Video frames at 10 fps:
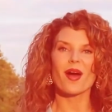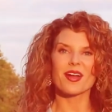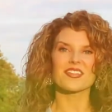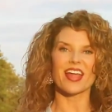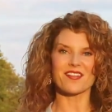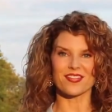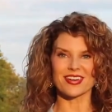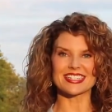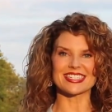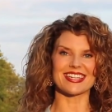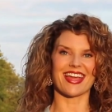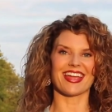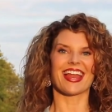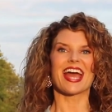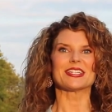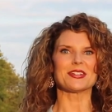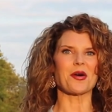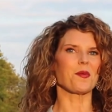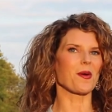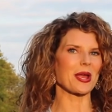part of that verse saying,
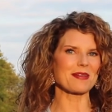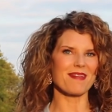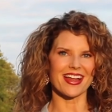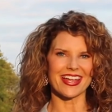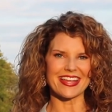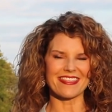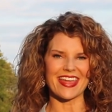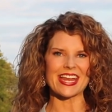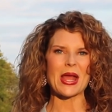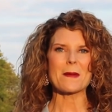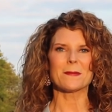don't worry about anything,